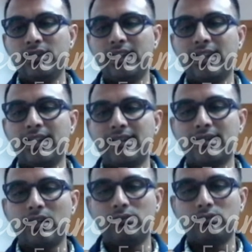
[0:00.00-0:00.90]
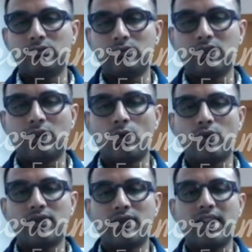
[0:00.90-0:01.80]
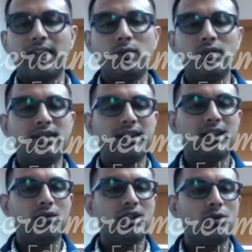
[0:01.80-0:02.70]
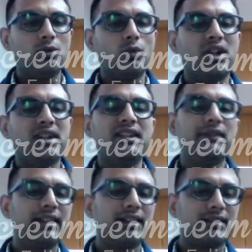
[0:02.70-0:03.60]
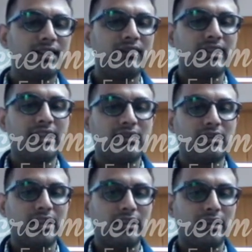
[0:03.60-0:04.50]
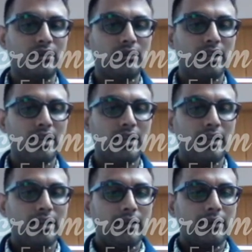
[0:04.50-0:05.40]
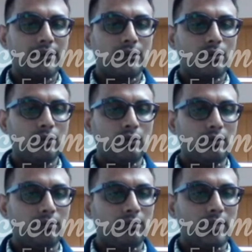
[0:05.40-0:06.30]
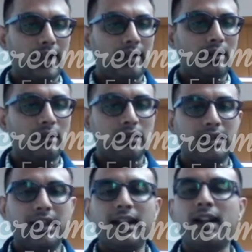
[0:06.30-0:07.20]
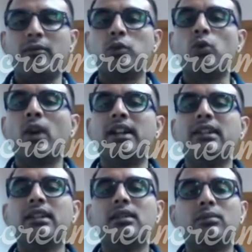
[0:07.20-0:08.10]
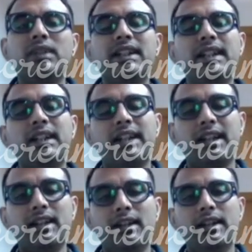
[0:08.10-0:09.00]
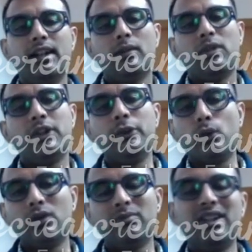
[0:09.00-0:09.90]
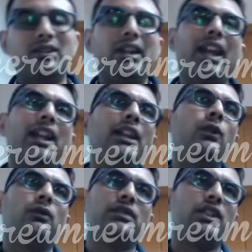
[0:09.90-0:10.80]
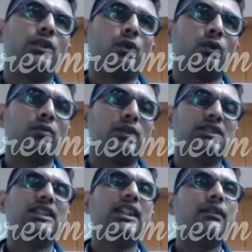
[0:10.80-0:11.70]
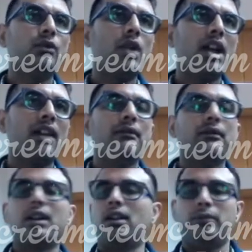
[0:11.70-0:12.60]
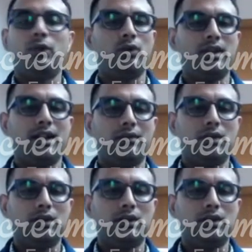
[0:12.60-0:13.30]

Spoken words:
Inglesa. The course language is English. What they will test the English. So here they have provided the complete detail, but don't miss any of these documents. If you have, upload that one.